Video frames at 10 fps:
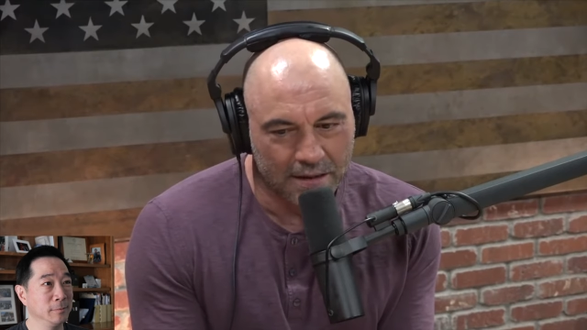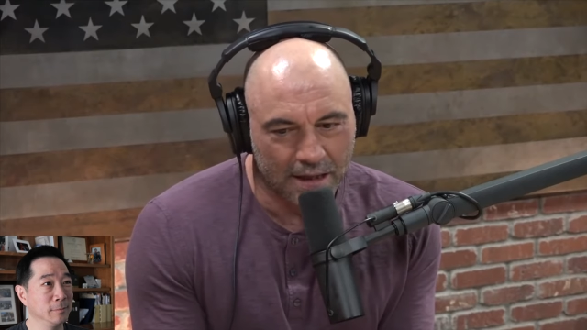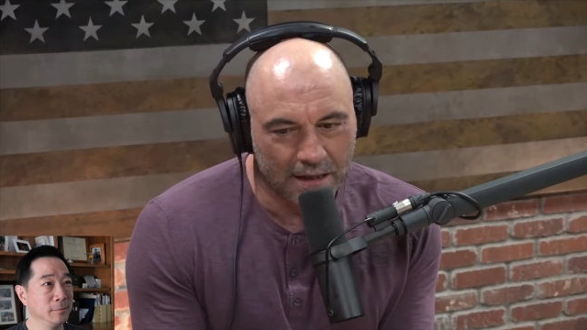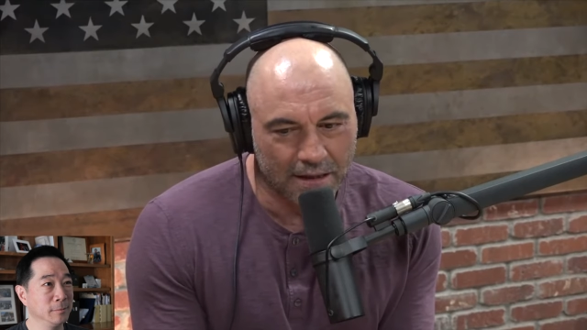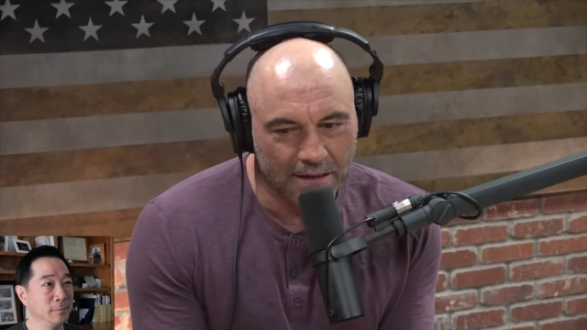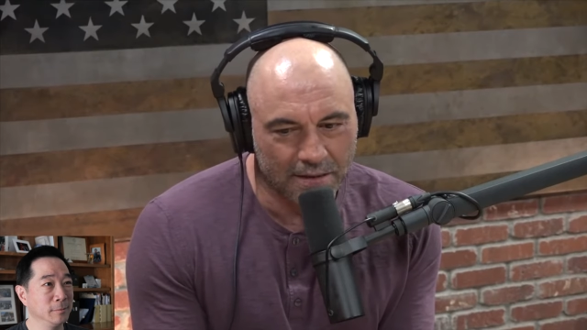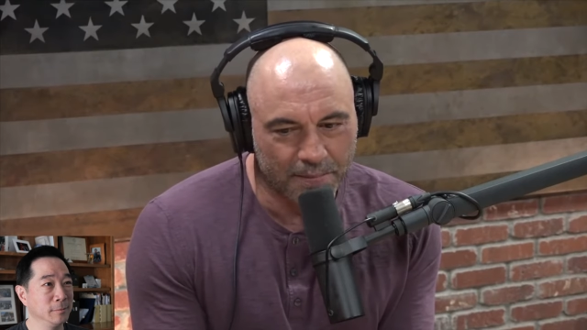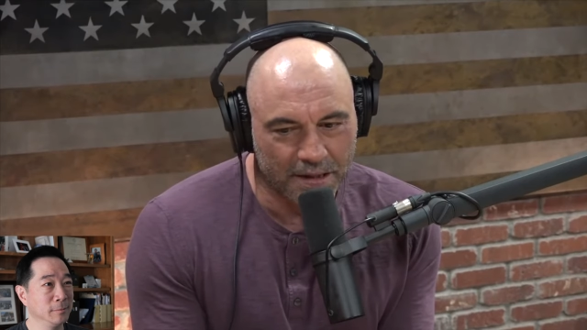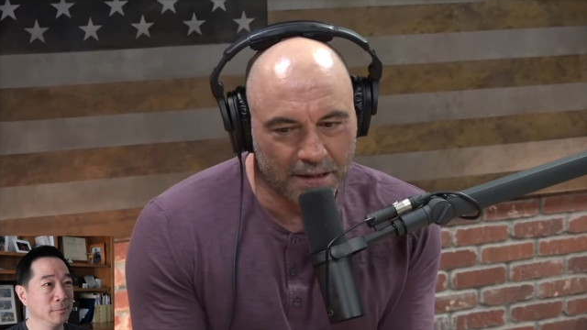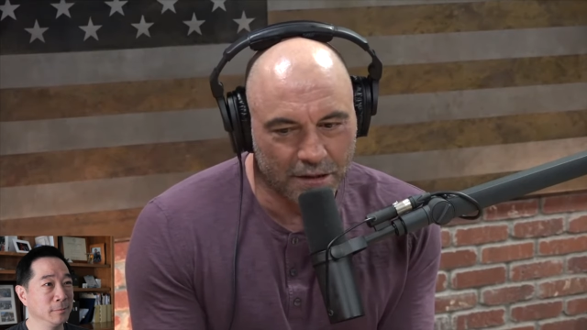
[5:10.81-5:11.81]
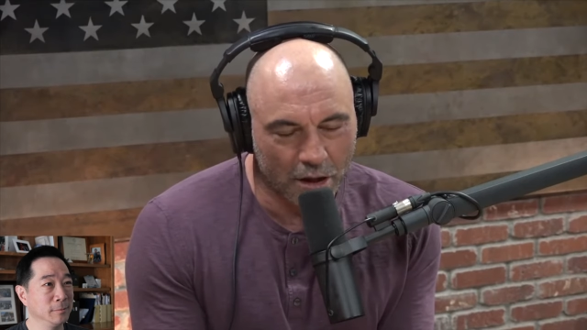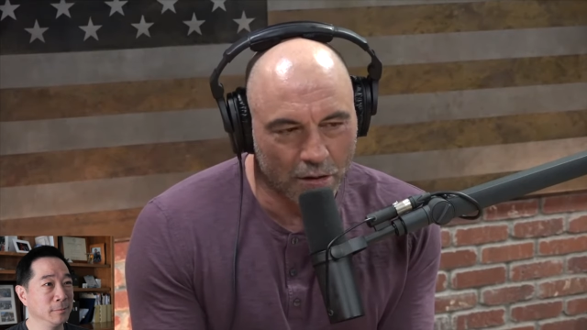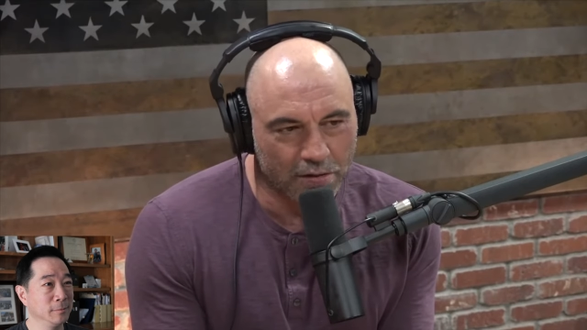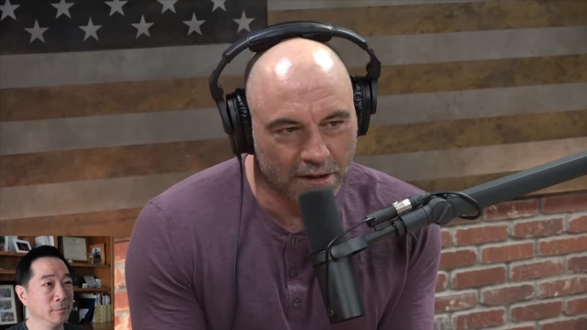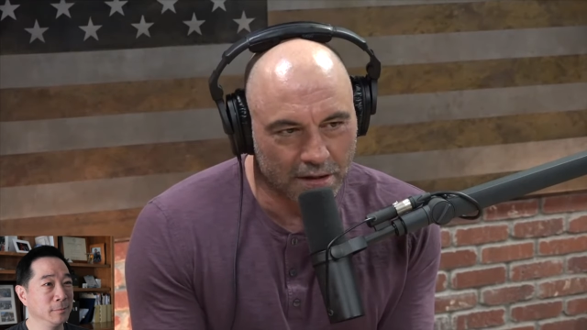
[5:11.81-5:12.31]
Speaker 1: that has been
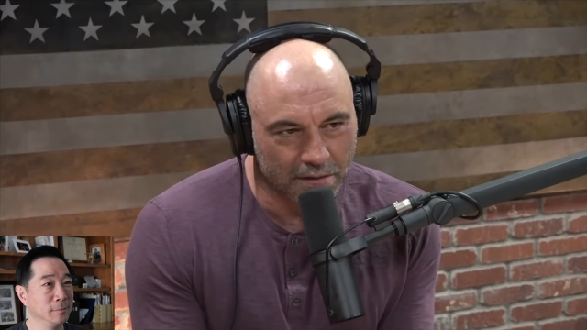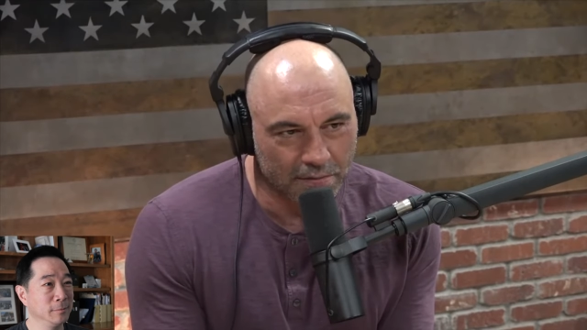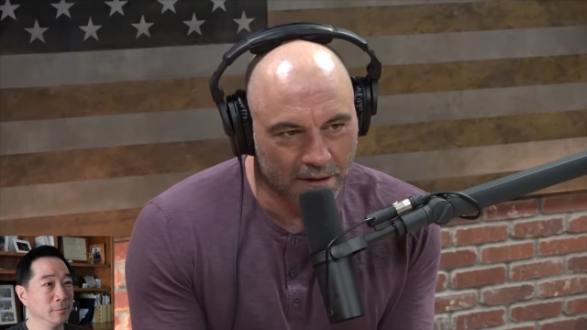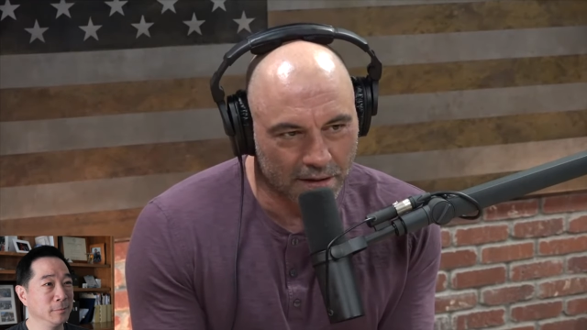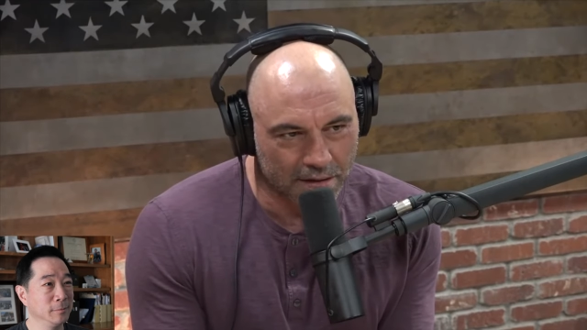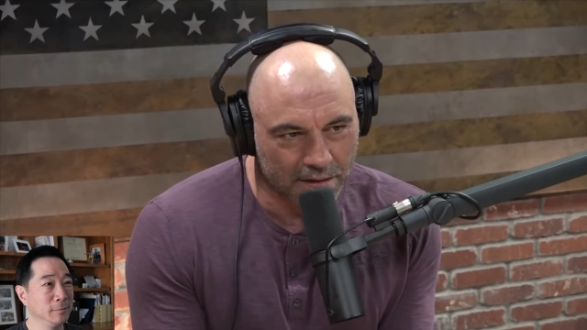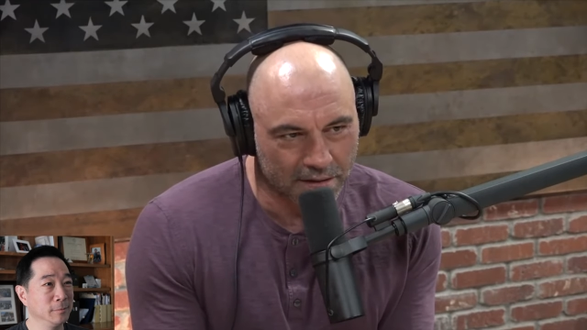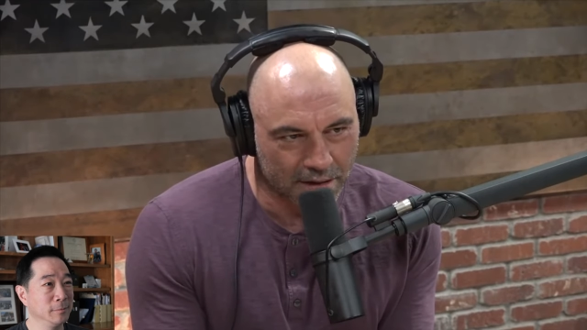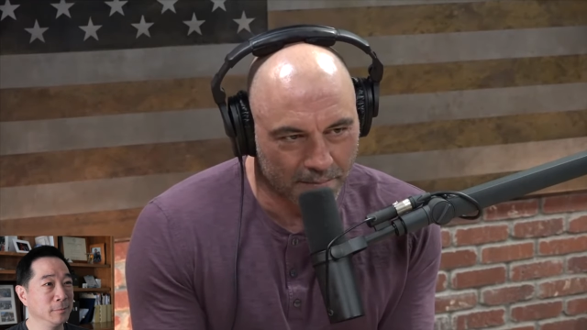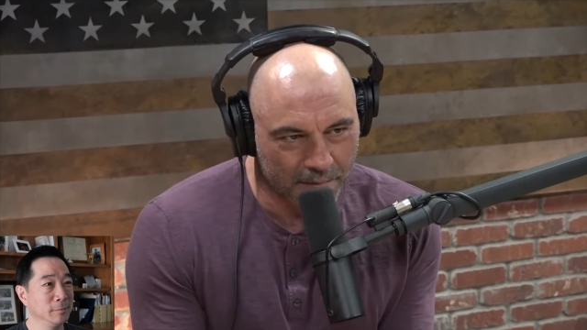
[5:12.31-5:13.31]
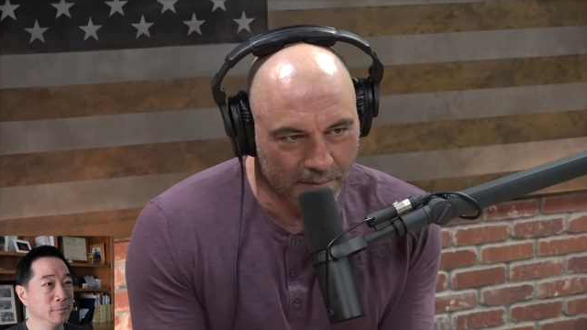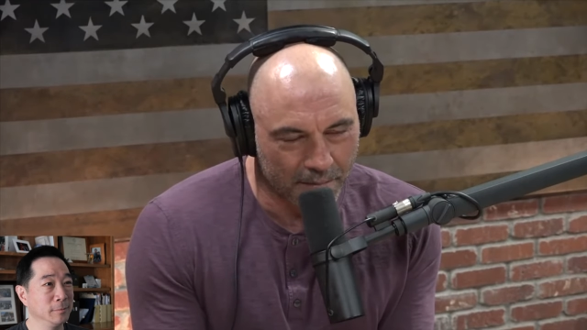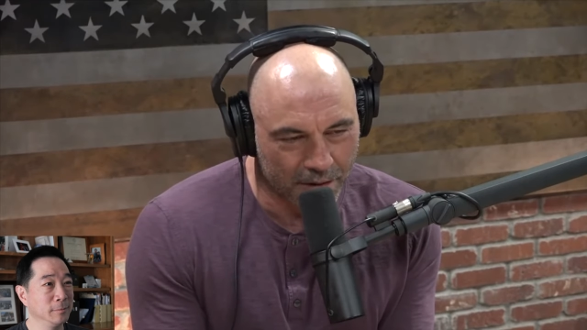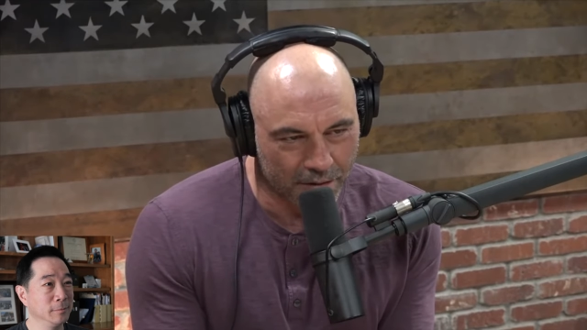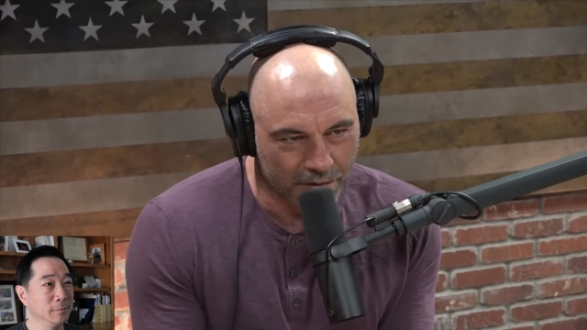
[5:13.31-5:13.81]
encoded with some
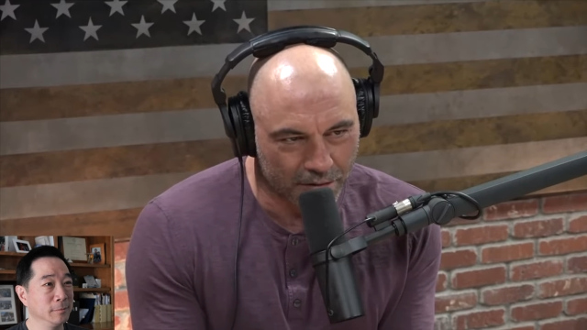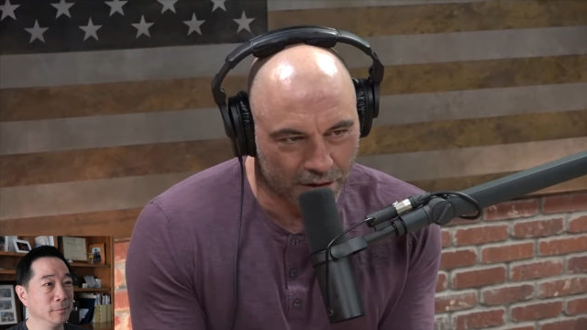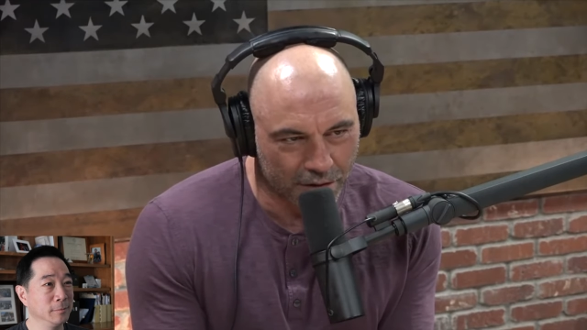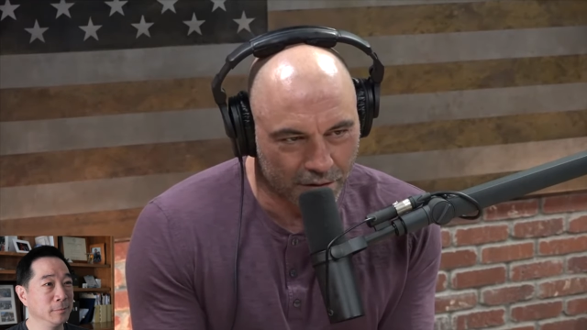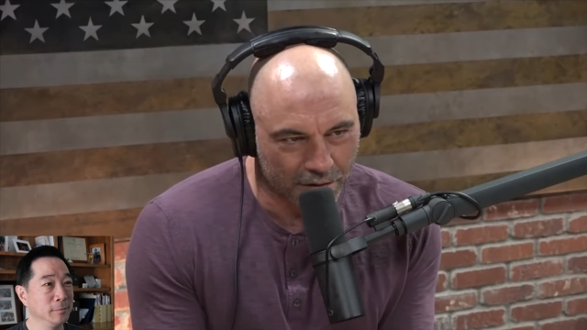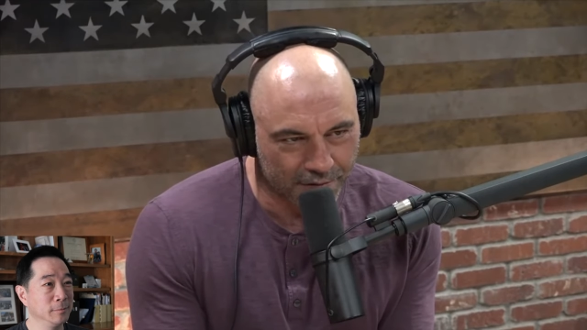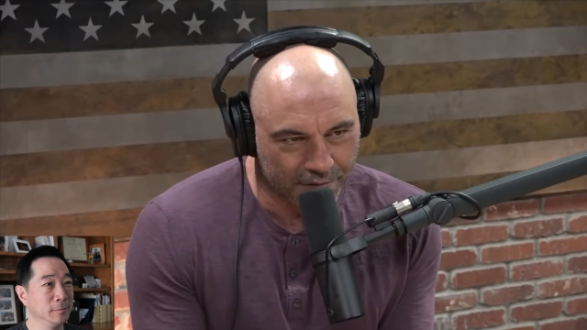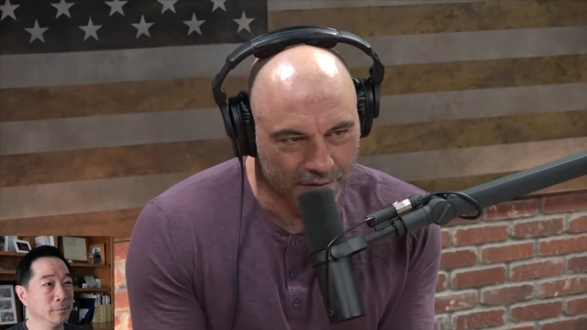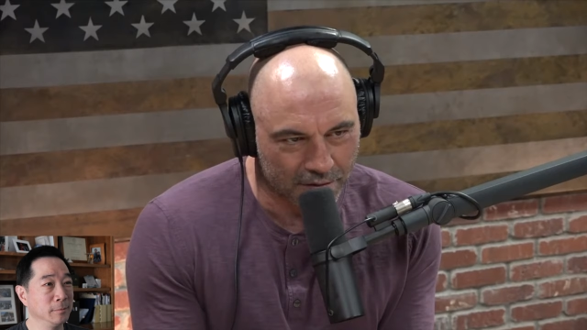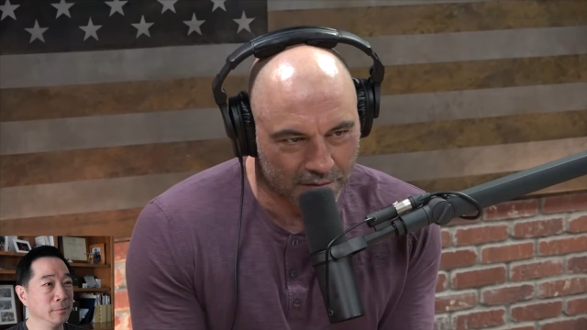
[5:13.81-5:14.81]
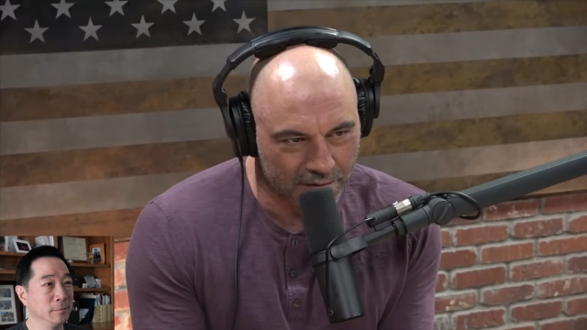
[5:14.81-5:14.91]
miracle cure for